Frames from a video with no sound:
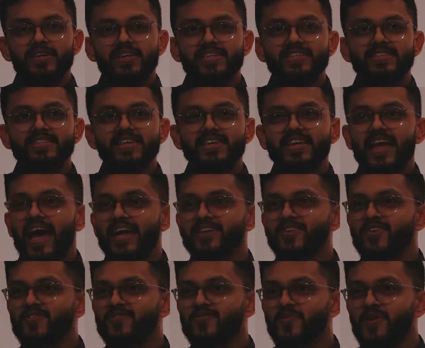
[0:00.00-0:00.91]
least the
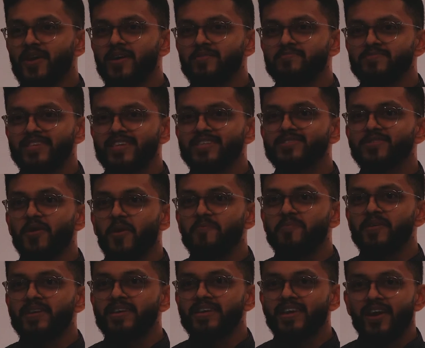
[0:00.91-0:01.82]
can of worms is
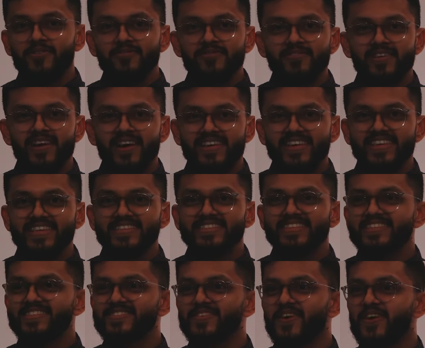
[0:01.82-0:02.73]
open now. At
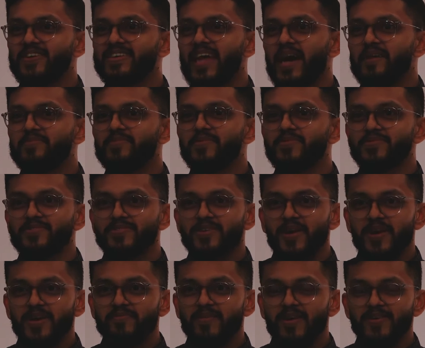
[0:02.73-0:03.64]
least it's not taboo to
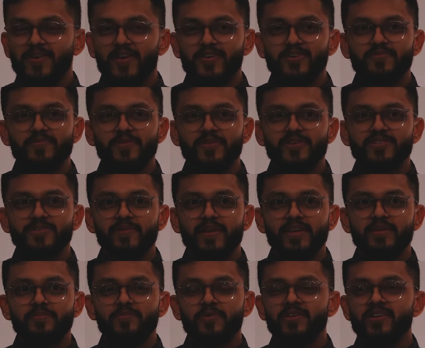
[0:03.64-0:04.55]
talk about entrepreneurship
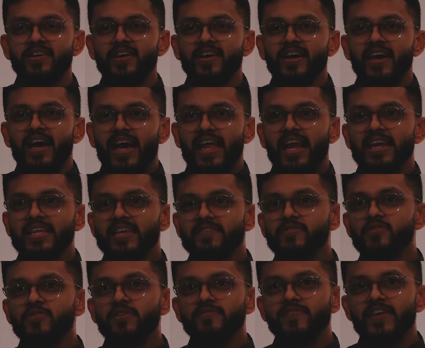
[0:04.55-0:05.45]
anymore. And I'll
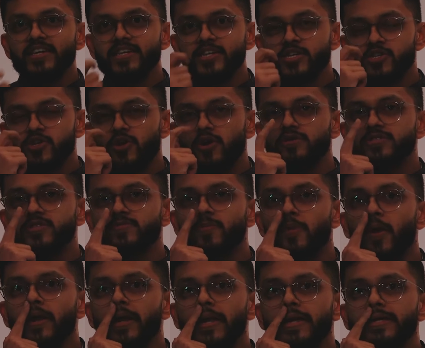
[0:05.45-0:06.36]
give you a very short,
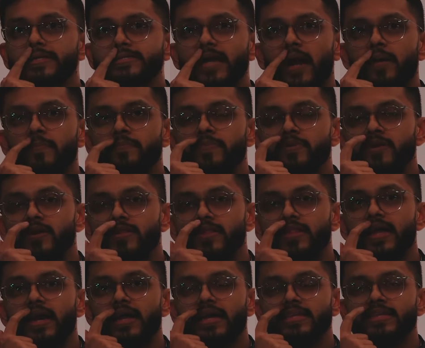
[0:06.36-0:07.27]
small example
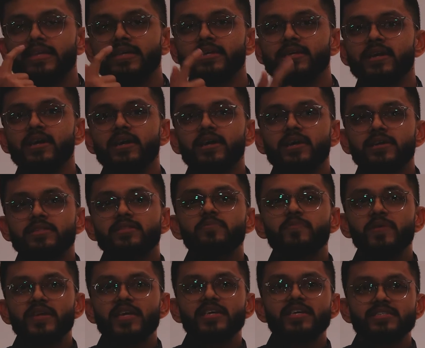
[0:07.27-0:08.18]
on that. I think the
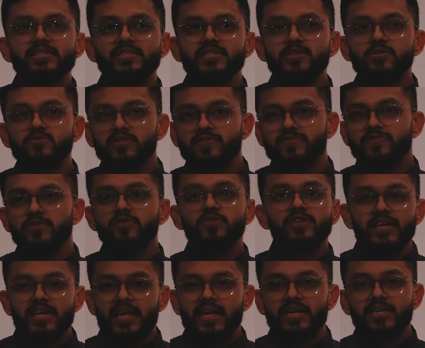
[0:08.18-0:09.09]
biggest news, if you
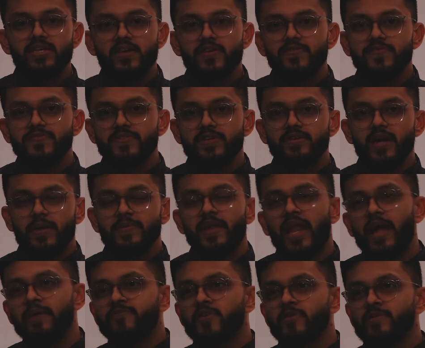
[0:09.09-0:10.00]
look at any of the, I
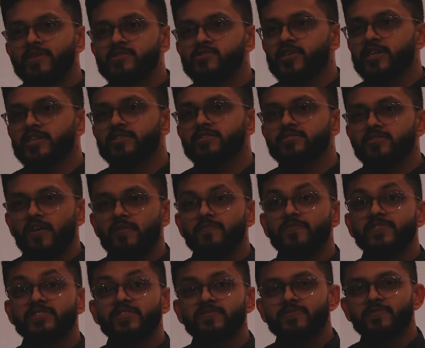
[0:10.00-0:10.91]
mean, I'm from education, so
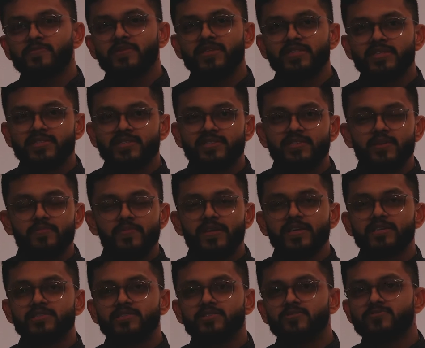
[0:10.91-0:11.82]
obviously for me, this is the
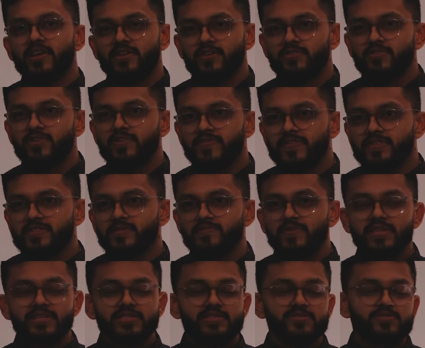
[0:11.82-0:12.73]
biggest news. I don't know if it's the
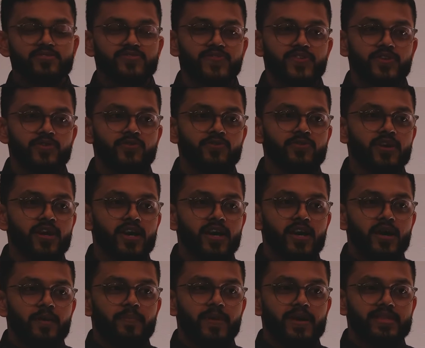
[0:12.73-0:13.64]
biggest news for you.
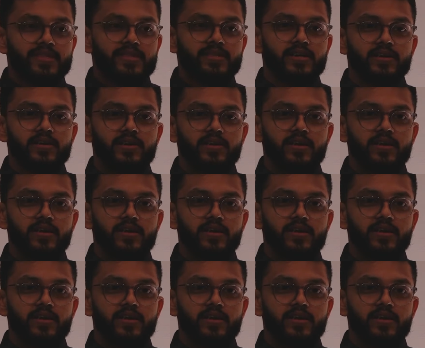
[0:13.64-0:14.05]
But